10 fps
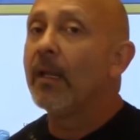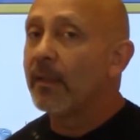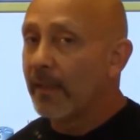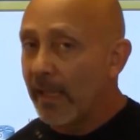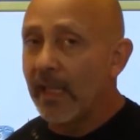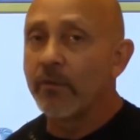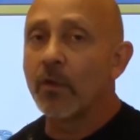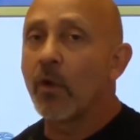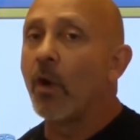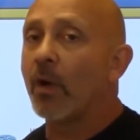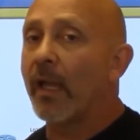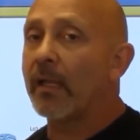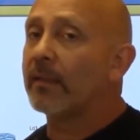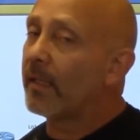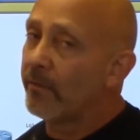They give you the go
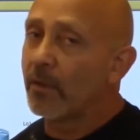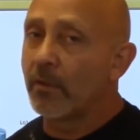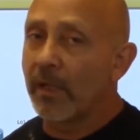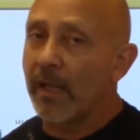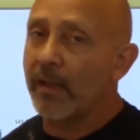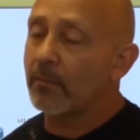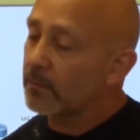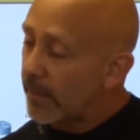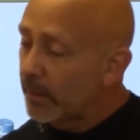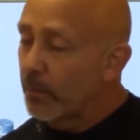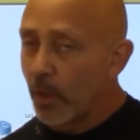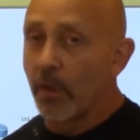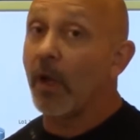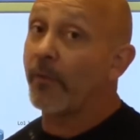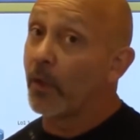ahead, they give you the green light, take the burden
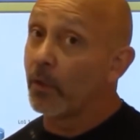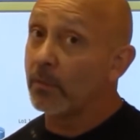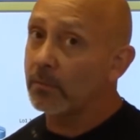off you.